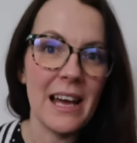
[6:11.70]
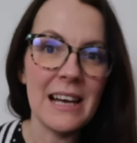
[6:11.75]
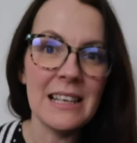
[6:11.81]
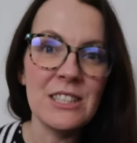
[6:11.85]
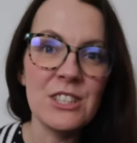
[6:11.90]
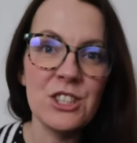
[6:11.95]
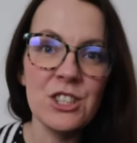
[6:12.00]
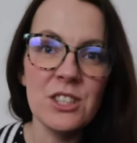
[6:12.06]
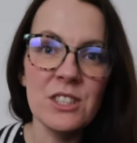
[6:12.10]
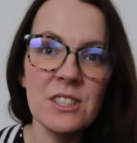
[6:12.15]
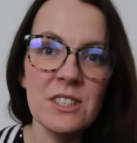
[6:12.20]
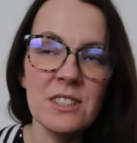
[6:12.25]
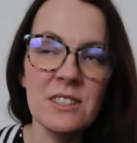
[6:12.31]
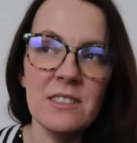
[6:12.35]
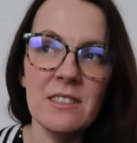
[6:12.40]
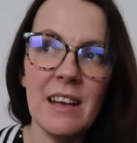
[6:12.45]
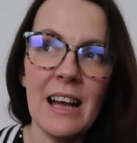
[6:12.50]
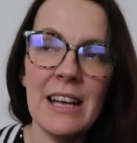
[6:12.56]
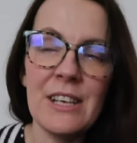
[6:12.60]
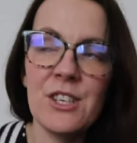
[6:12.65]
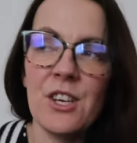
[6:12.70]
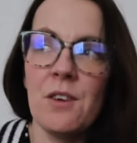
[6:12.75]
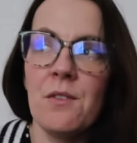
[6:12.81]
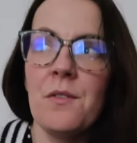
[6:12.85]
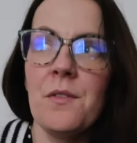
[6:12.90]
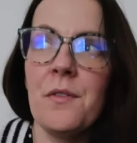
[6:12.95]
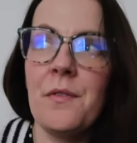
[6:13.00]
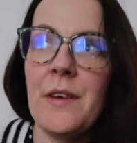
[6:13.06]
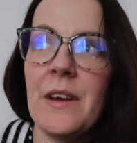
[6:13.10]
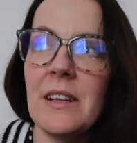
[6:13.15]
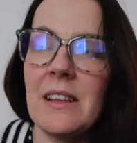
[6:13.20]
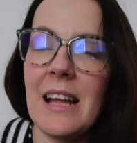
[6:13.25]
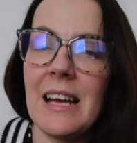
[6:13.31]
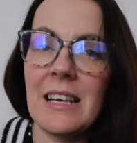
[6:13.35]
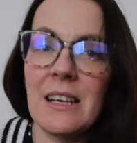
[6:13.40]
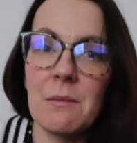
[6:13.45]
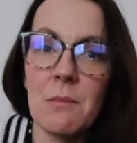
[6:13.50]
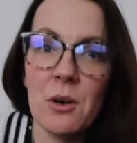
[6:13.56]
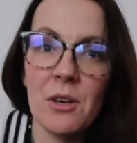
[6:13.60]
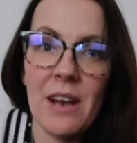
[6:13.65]
I don't feel
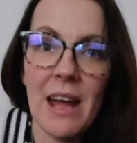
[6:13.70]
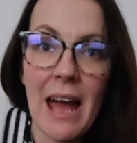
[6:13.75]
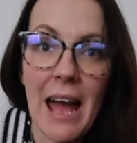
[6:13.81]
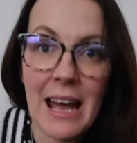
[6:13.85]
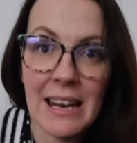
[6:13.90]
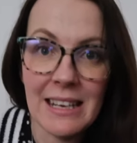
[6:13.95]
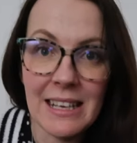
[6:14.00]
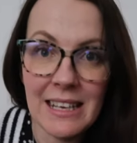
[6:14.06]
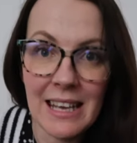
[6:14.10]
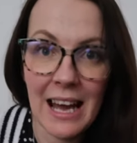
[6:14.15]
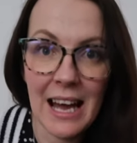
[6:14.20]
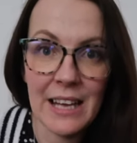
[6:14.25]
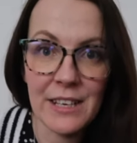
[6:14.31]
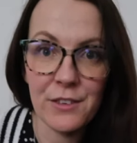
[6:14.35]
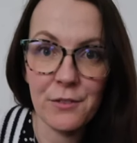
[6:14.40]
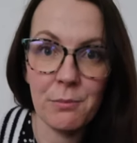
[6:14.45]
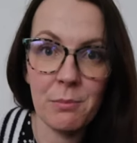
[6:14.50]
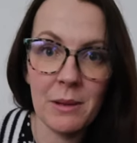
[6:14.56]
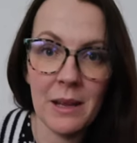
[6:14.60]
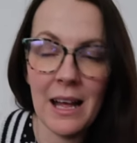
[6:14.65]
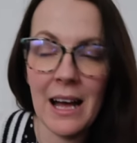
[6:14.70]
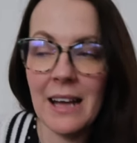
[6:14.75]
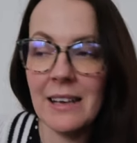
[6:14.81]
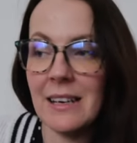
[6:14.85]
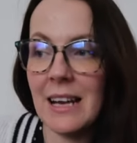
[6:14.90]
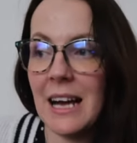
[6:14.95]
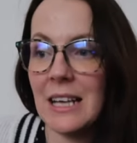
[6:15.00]
like I'm on any kind of plan.